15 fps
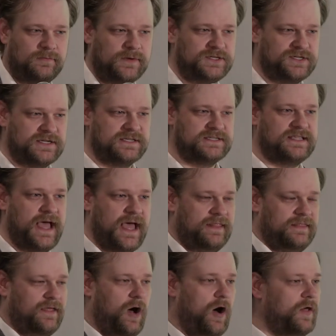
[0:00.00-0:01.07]
which is
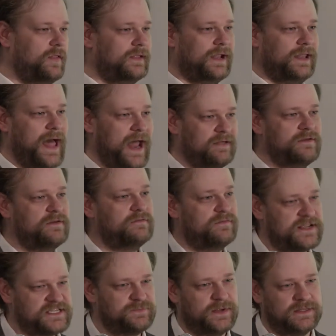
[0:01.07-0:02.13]
that all a lot of
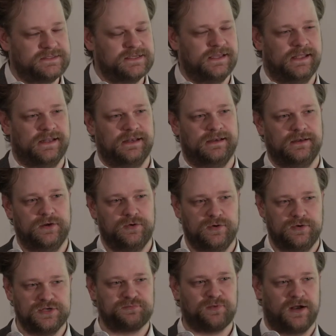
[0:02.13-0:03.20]
investment in new
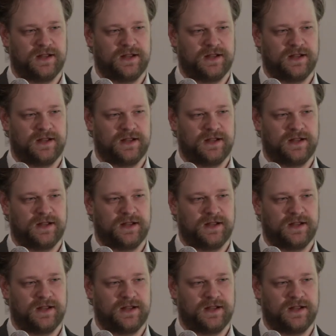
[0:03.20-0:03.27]
news